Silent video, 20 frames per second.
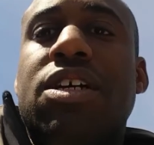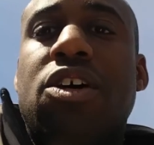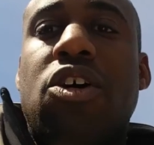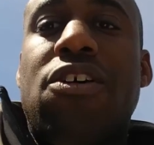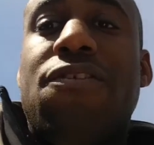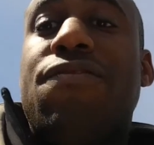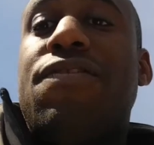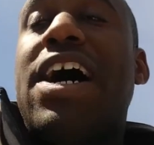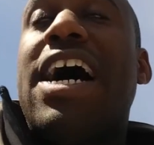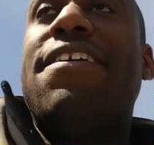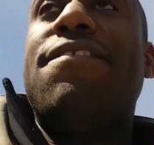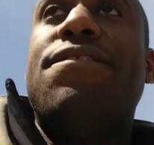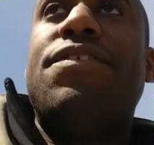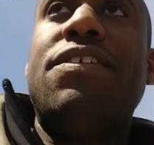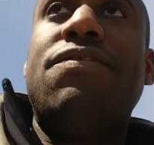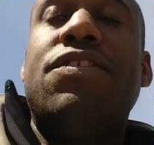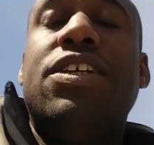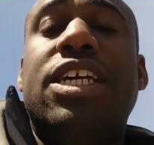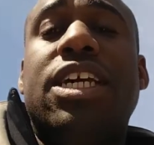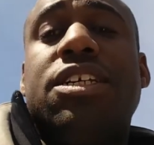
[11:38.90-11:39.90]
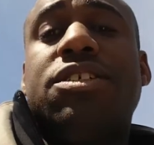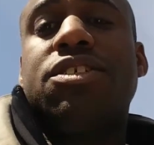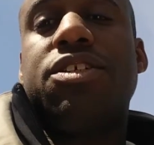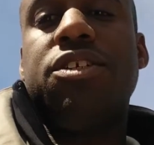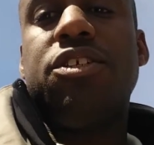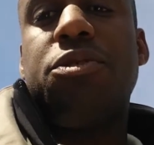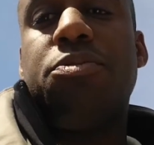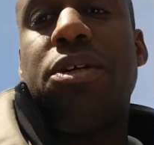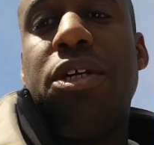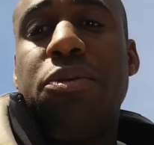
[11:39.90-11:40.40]
or 550,
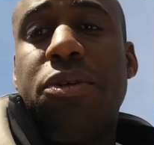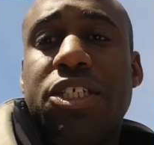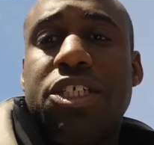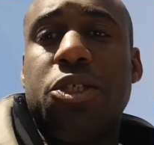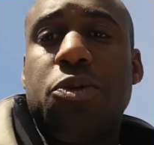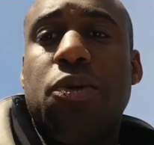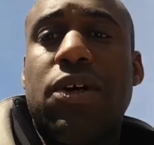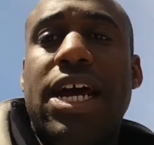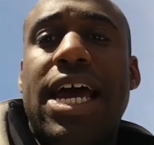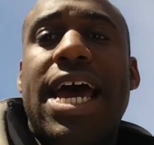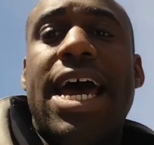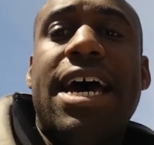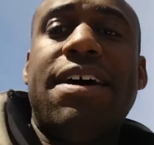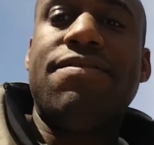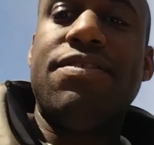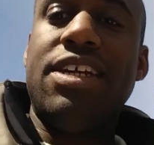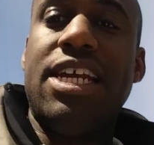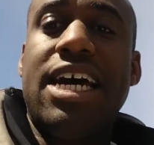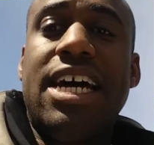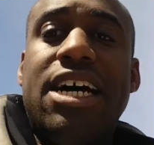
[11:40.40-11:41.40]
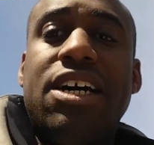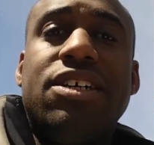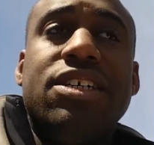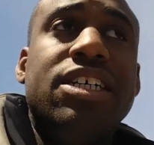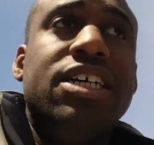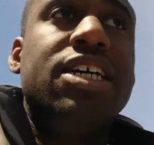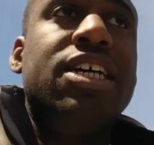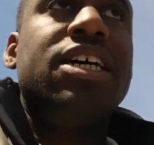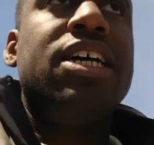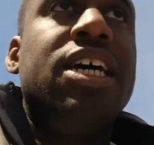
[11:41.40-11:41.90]
excuse me, which is what I have now,
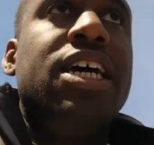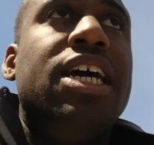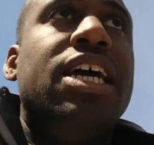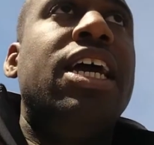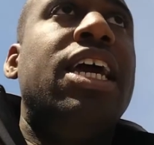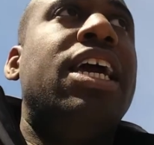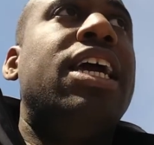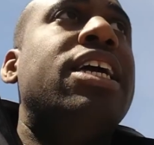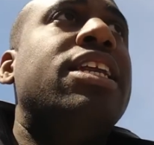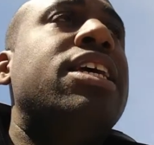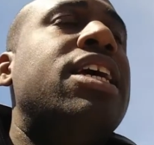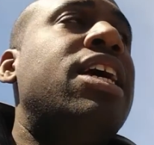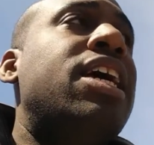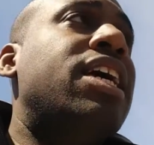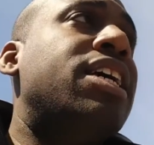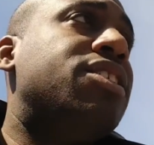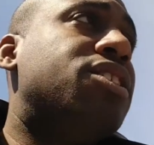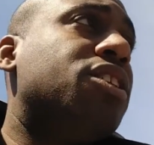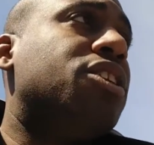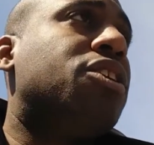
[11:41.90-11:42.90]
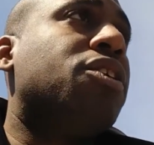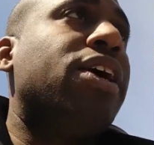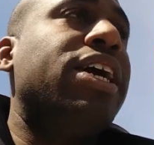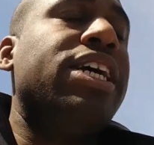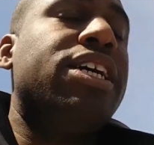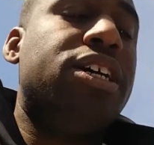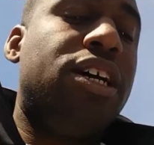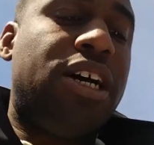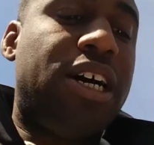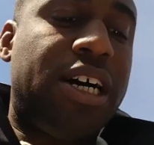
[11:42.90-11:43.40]
and is a
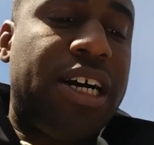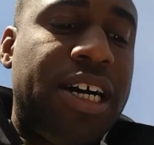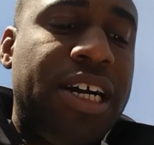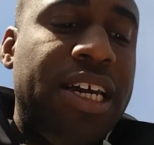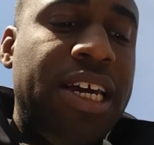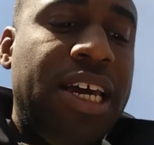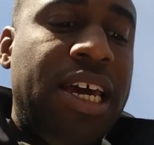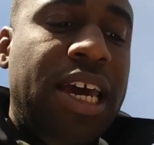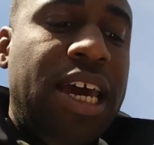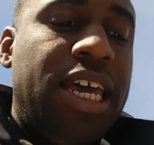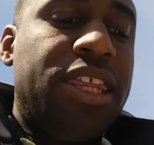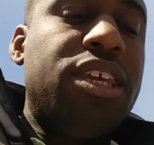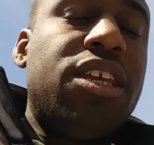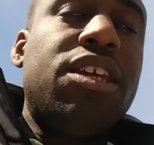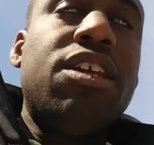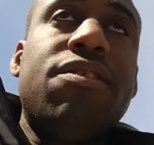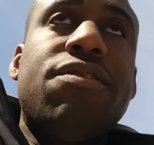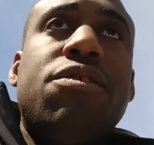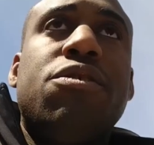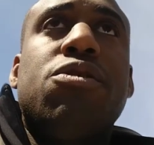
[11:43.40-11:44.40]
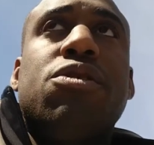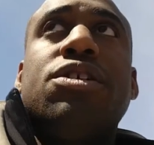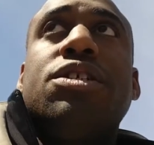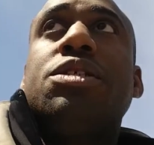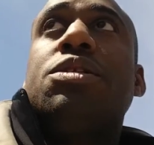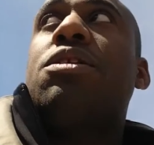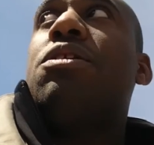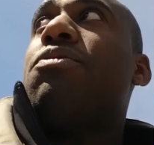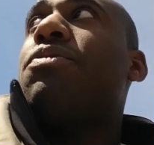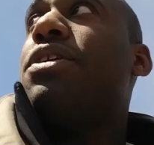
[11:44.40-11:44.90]
great car. And then of
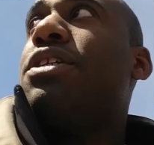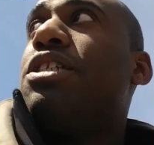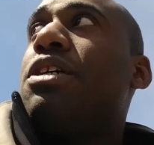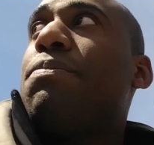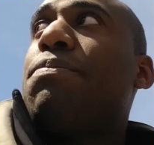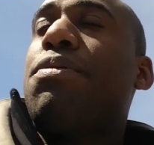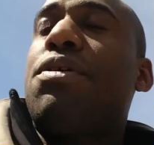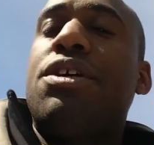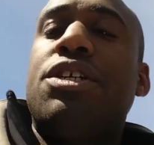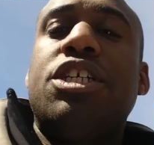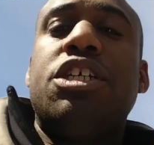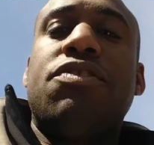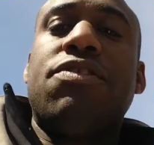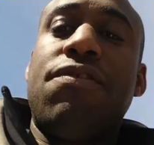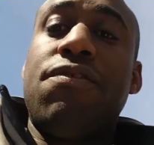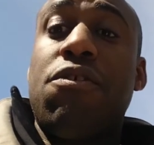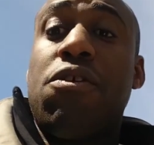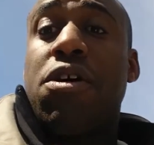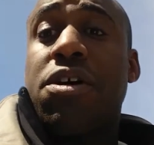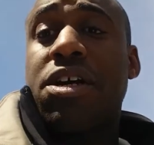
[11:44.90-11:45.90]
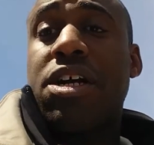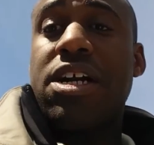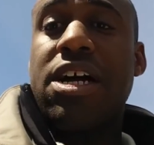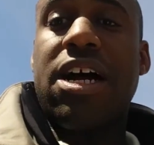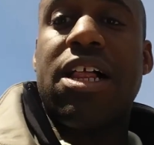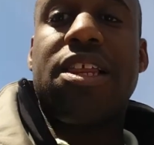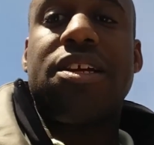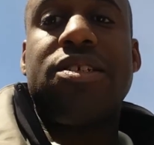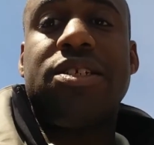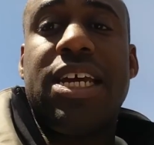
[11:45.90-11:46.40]
course the recent purchase for $400,
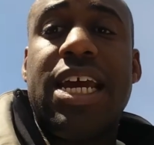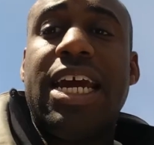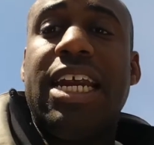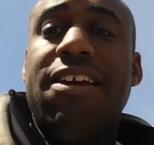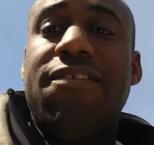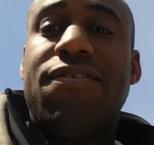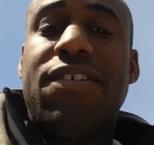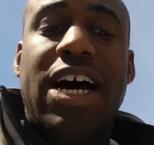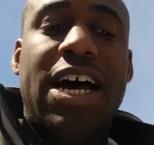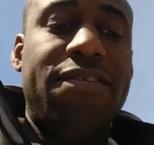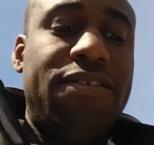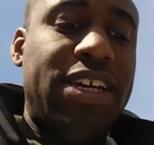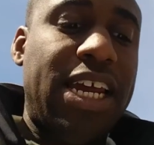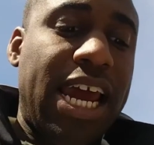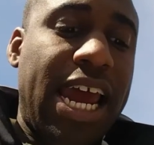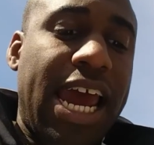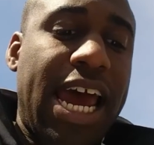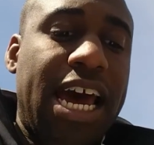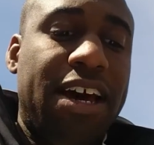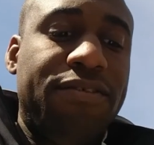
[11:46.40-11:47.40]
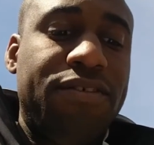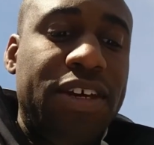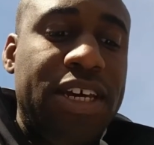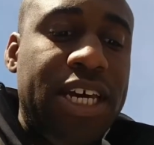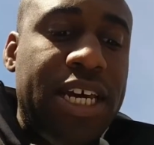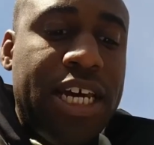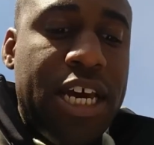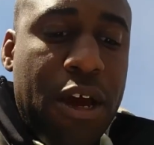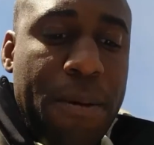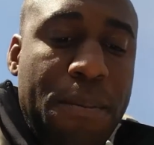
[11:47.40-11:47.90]
85.5
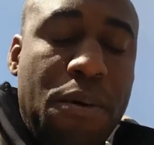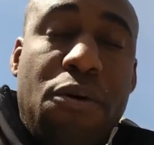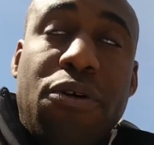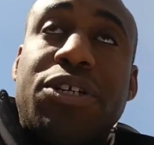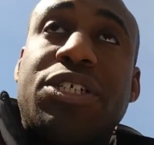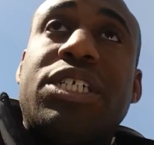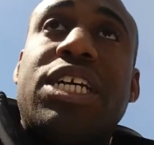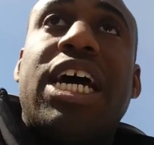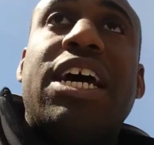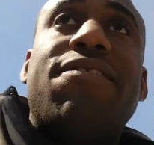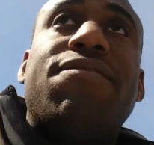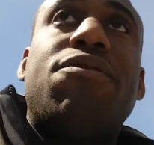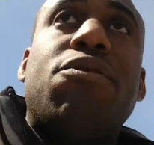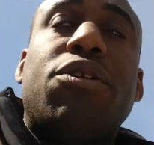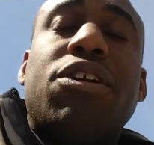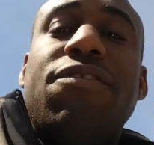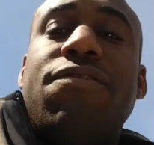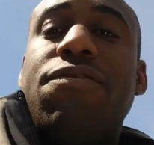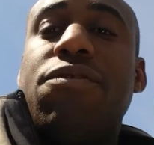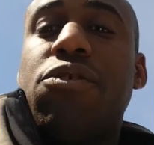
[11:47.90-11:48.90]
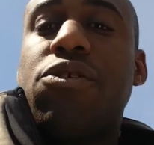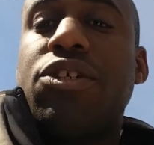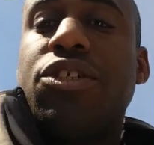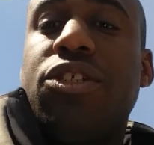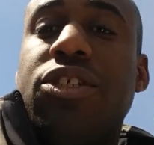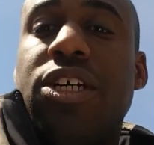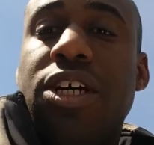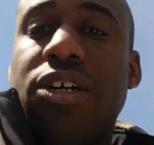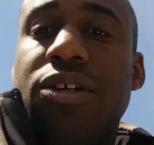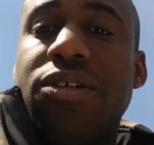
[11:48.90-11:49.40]
Porsche 944.
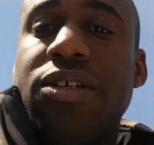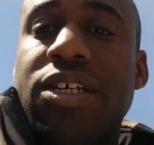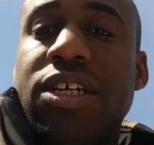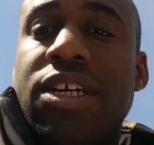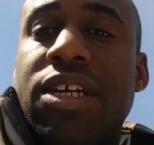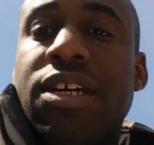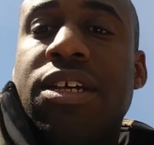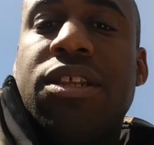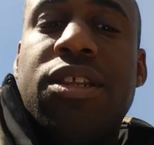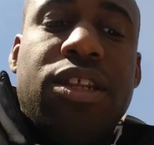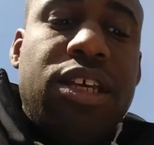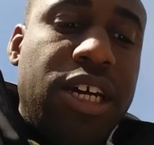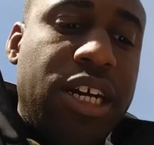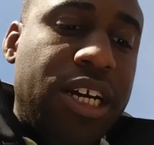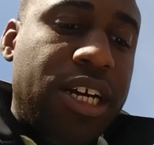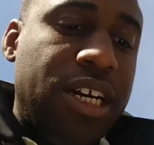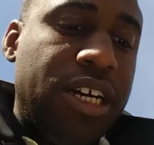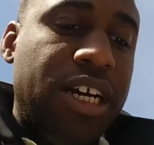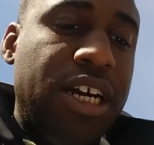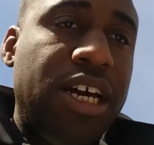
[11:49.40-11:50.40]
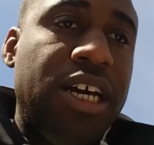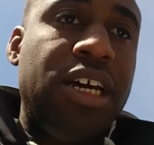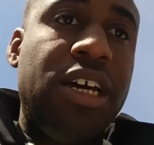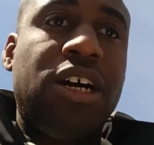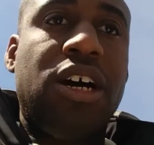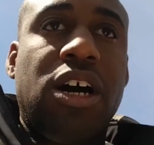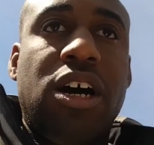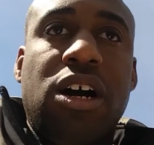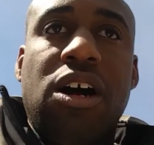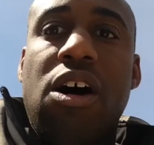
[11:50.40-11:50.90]
So there
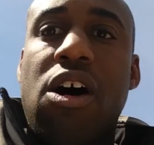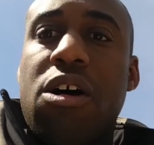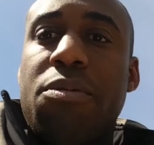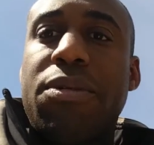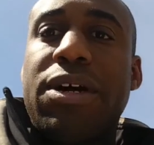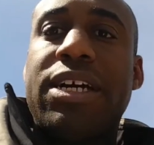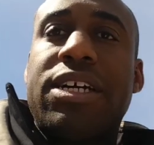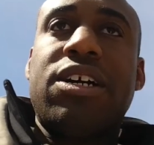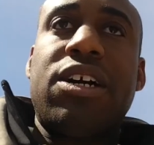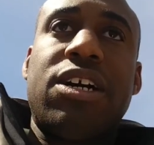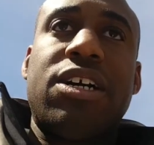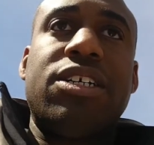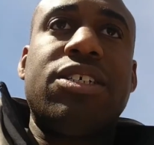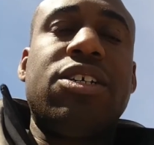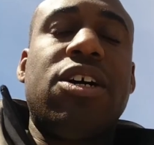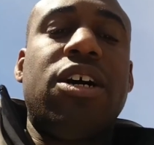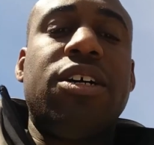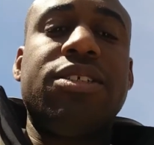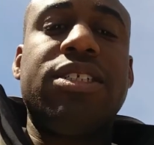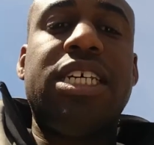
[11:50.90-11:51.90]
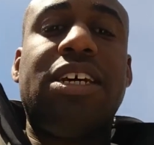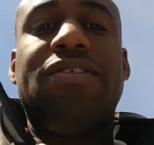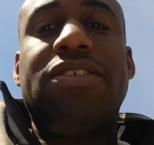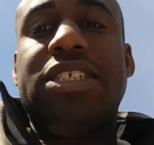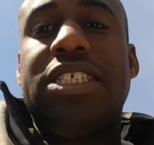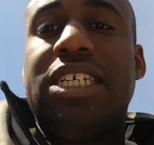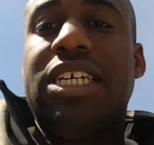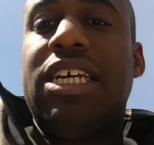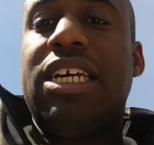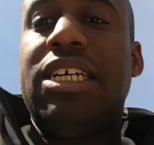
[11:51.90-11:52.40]
are all my cars, all
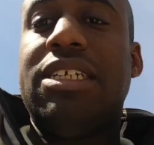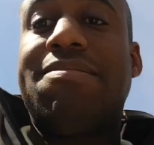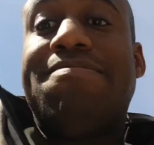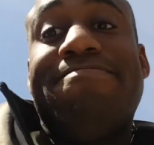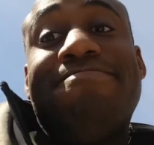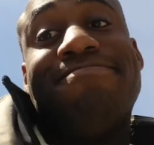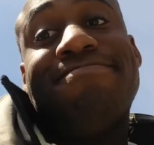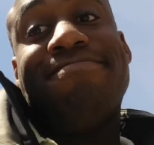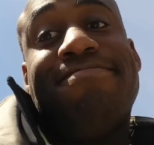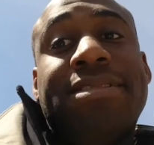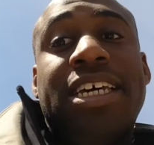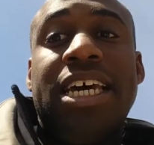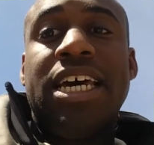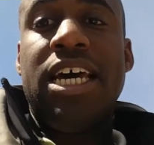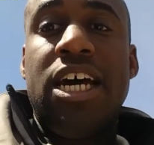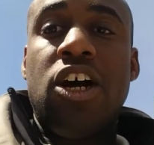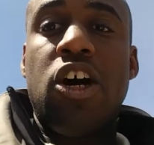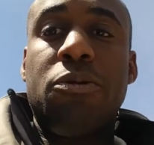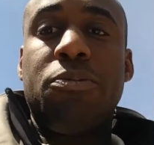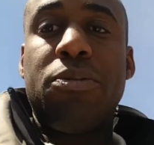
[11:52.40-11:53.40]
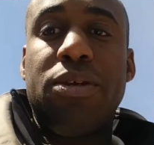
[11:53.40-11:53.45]
17. Hope